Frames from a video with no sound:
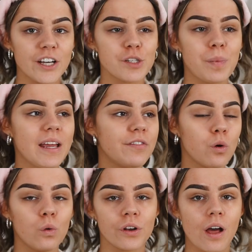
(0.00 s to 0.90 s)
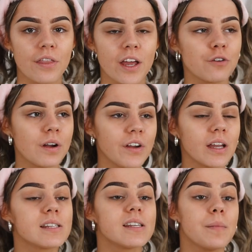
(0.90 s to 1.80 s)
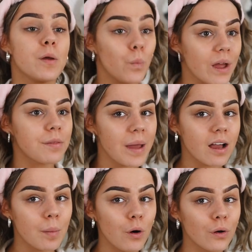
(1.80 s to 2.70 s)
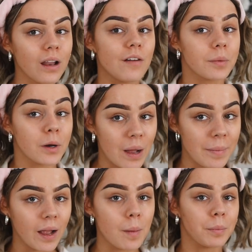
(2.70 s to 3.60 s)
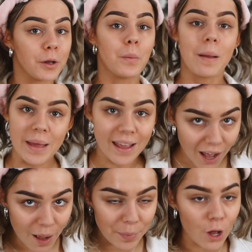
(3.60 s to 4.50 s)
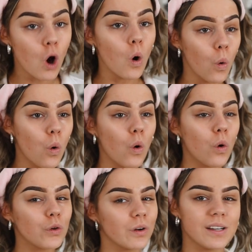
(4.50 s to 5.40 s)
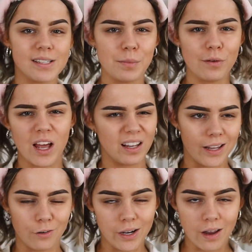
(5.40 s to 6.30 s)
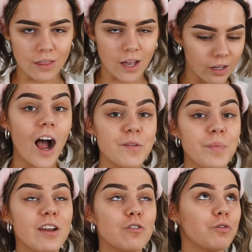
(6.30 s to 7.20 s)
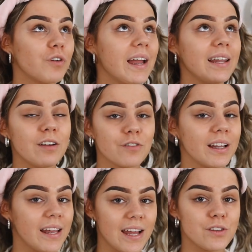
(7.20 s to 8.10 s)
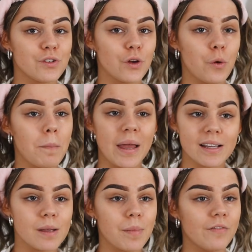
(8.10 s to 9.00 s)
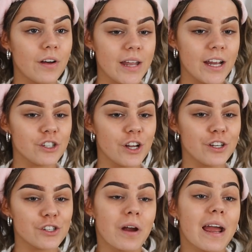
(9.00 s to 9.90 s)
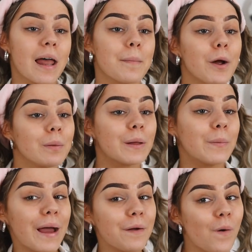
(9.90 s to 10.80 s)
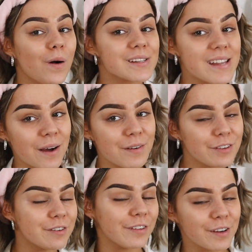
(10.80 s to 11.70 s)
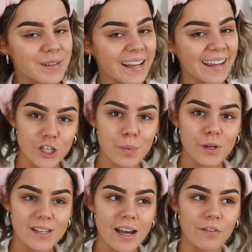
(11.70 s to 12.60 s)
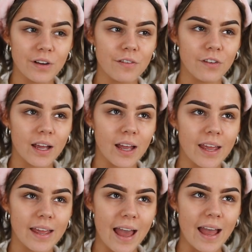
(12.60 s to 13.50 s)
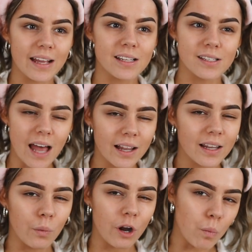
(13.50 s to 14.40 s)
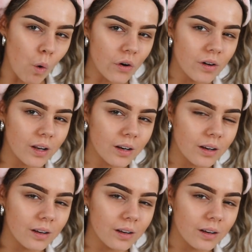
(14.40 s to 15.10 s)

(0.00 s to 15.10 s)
I just believe in all or nothing. You're either going to see me with makeup on, if I'm going to wear makeup, I'm going to wear makeup, or you're going to see me with like literally nothing. I've been really, really into mixing my foundations, creating like my own little cocktail, if you feel me. Just because then I really feel like I can get exactly what I want.